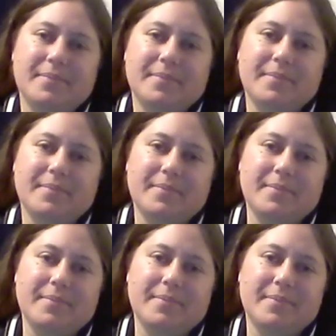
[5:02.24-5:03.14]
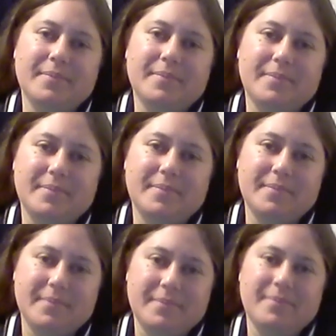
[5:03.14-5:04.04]

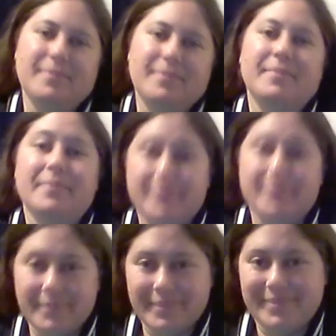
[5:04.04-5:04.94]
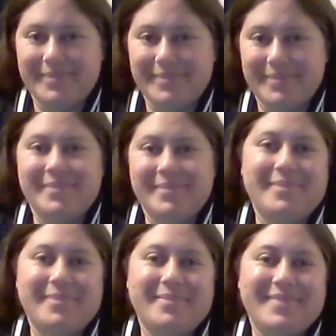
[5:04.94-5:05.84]

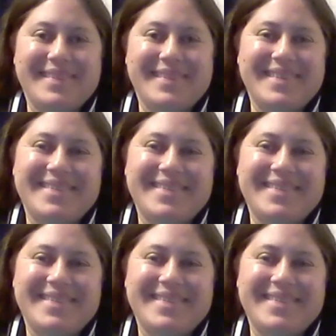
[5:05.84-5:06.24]
This person isn't speaking.